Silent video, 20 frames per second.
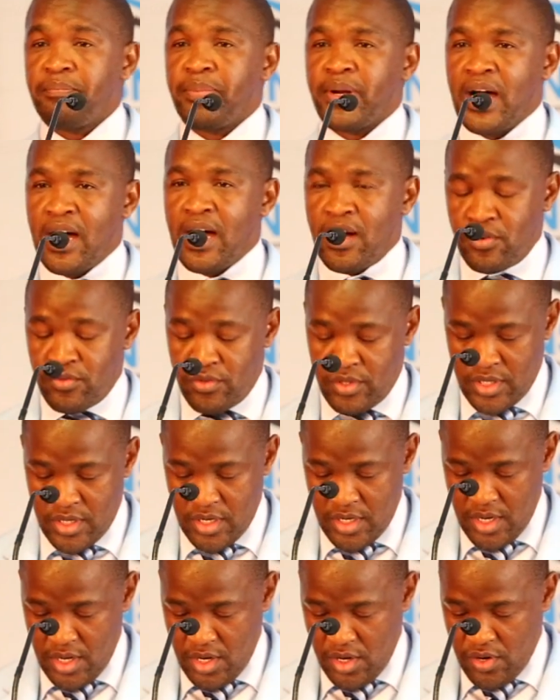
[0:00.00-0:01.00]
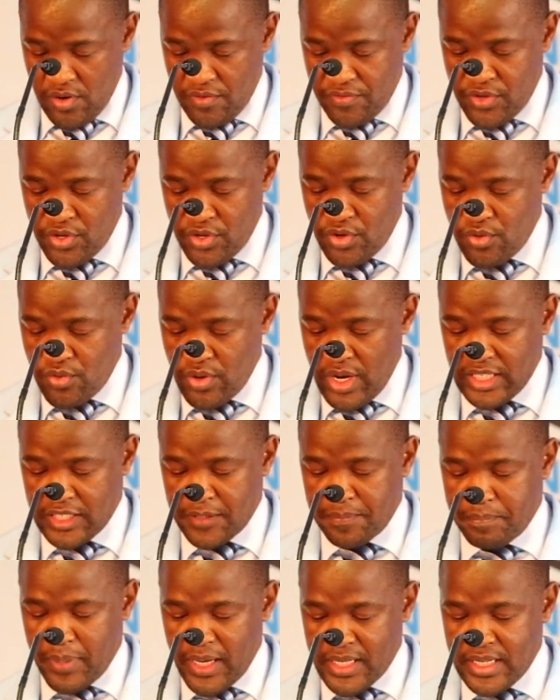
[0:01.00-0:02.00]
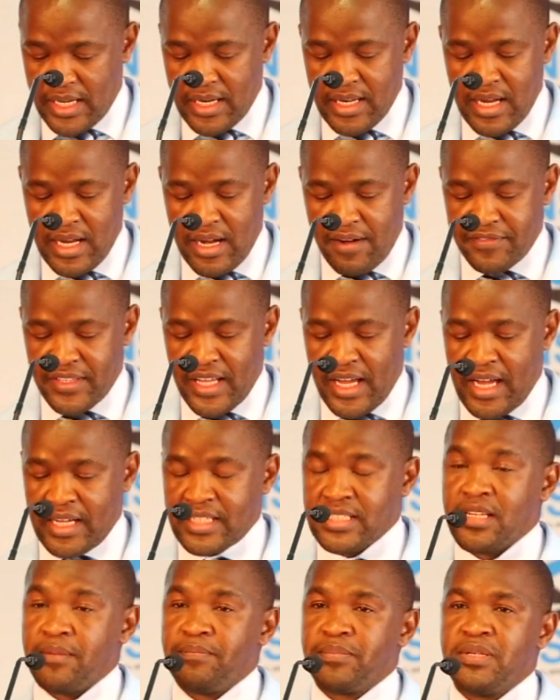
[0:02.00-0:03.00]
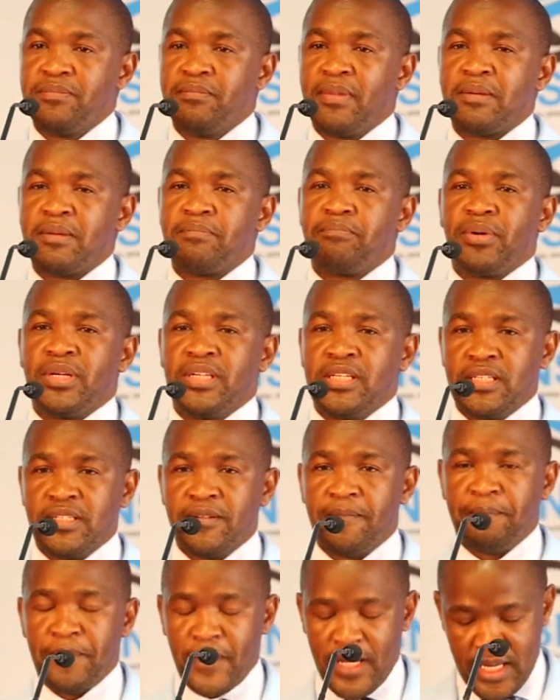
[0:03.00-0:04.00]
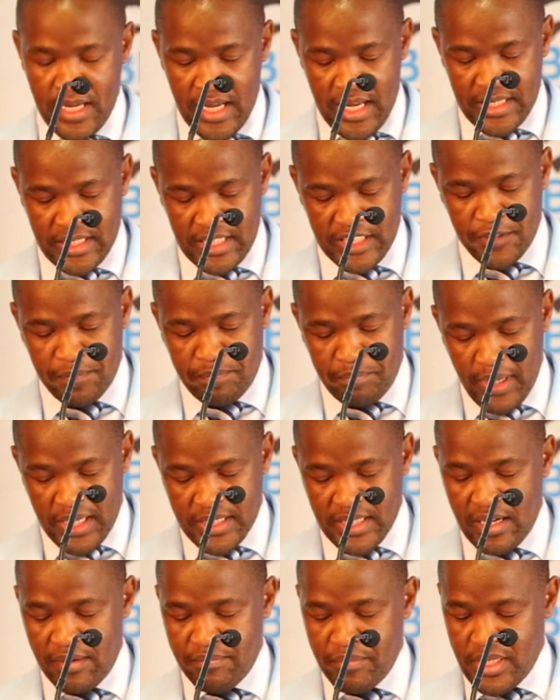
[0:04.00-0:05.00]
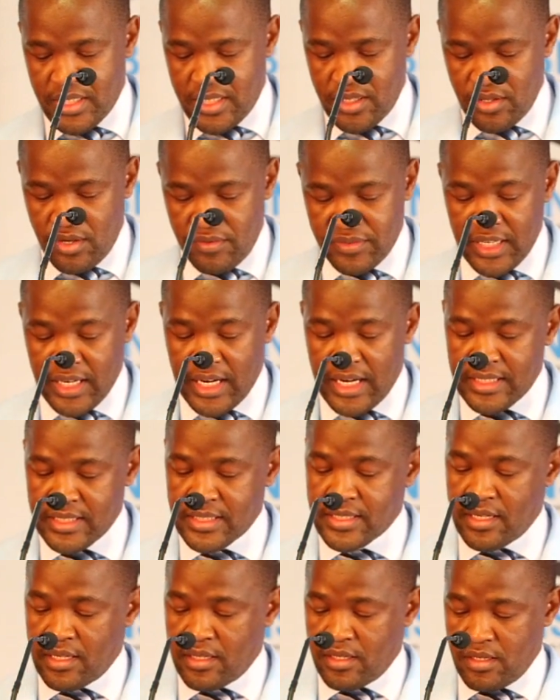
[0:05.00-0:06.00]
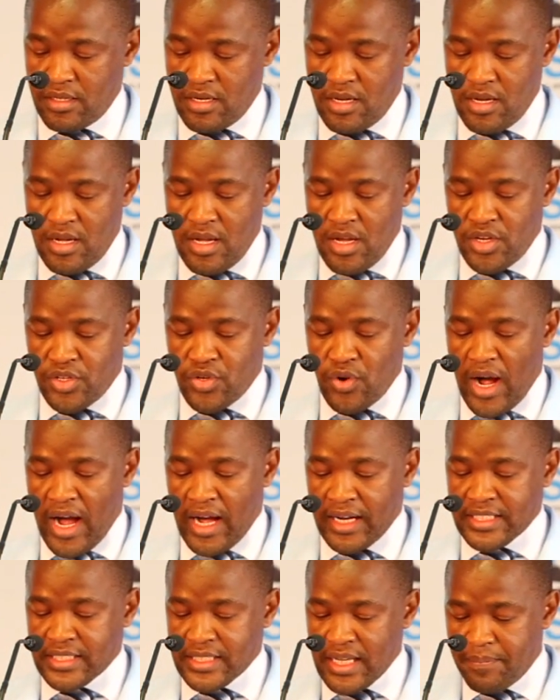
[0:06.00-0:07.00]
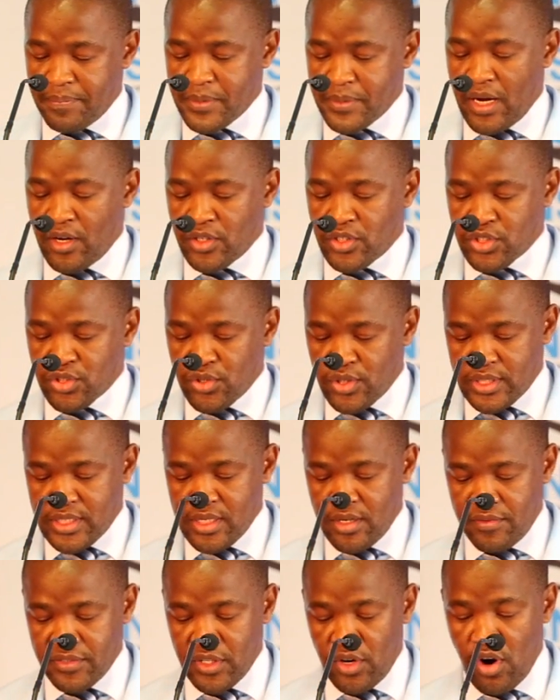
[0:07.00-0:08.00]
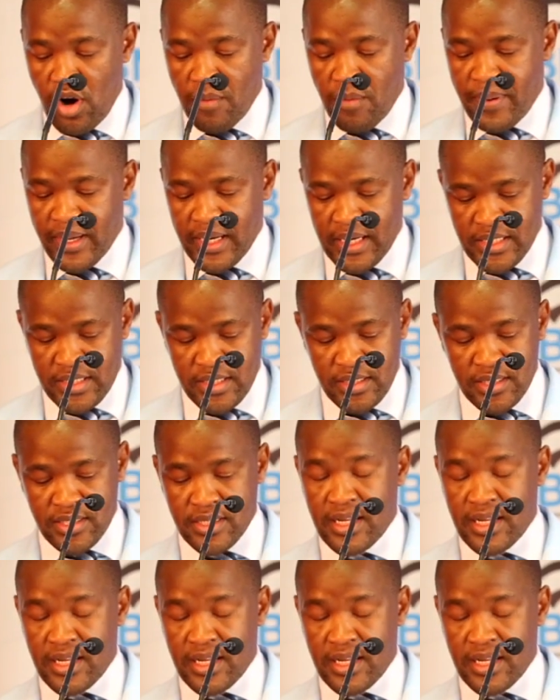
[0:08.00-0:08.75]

proud of you, especially after accepting my plea at a special meeting of the Council to accept outsourcing of the operation